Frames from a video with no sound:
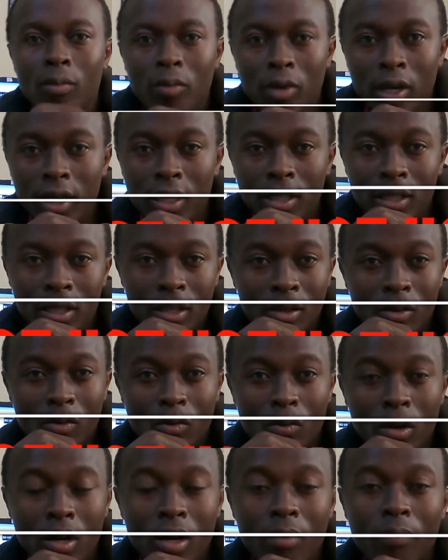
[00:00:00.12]
up, guys?
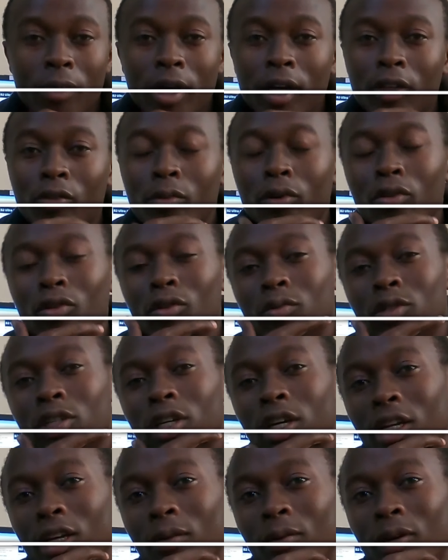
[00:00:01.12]
Welcome back to my YouTube
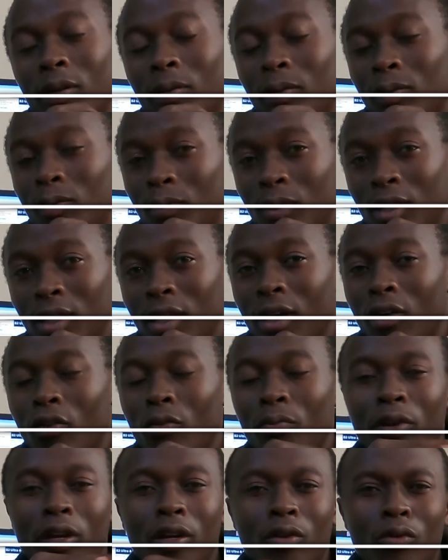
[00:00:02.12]
channel. My name is Peter.
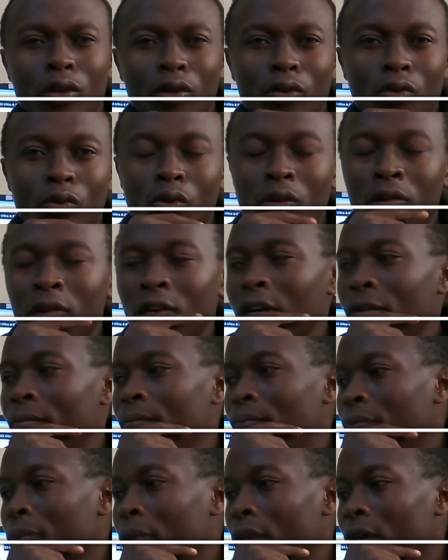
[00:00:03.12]
Hope you're doing good,
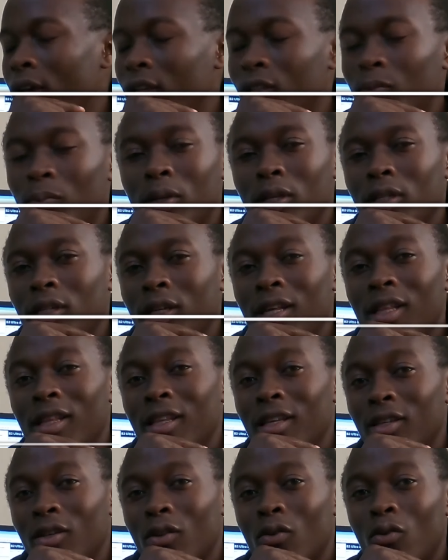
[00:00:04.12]
especially
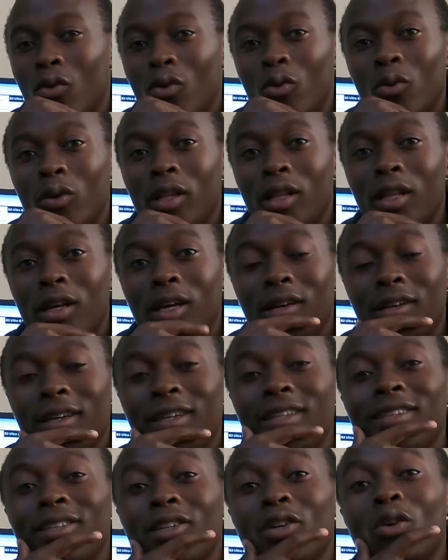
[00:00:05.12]
this cold weather.
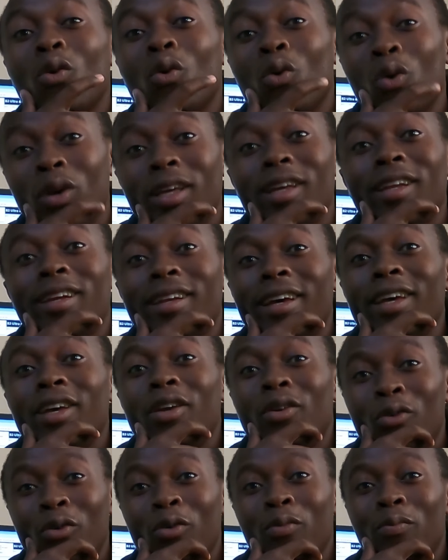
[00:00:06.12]
It's cold in
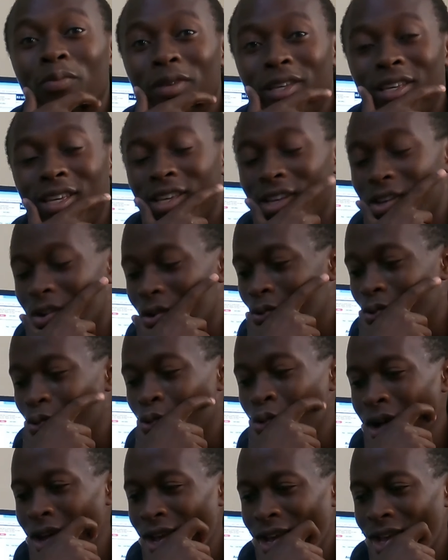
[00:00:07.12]
Nairobi.
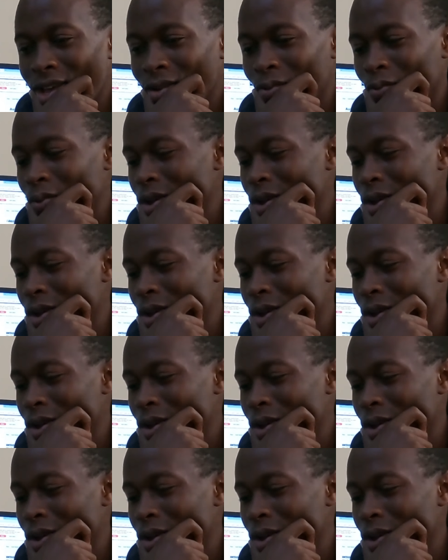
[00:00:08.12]
Wait.